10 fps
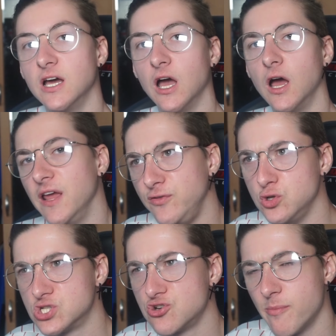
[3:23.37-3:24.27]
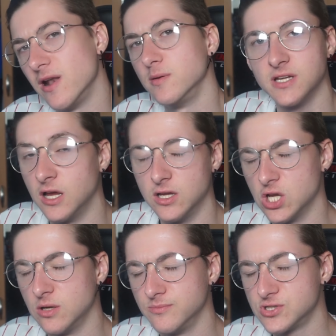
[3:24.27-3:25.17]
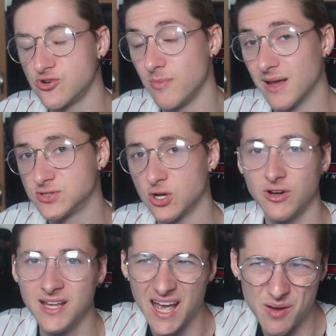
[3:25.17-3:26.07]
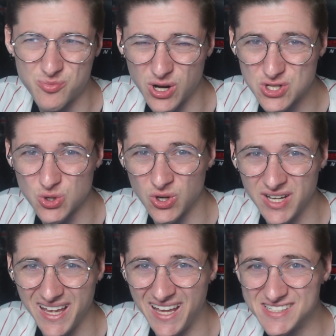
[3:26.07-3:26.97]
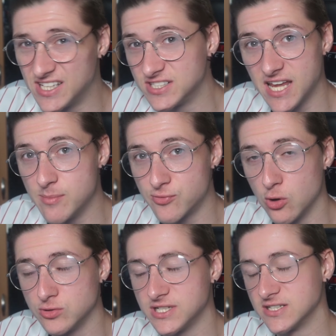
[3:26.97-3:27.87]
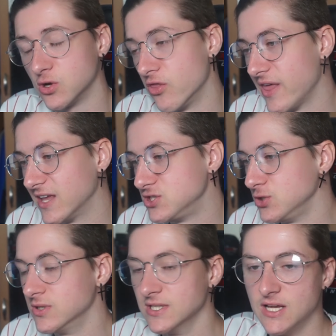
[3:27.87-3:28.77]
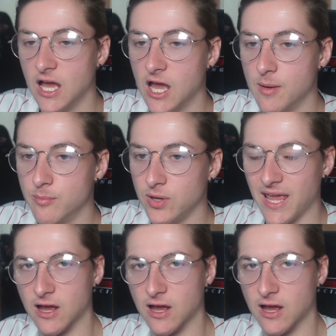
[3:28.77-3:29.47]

If you use Streamlabs, sorry, I'm pretty sure it's the same process on there too. But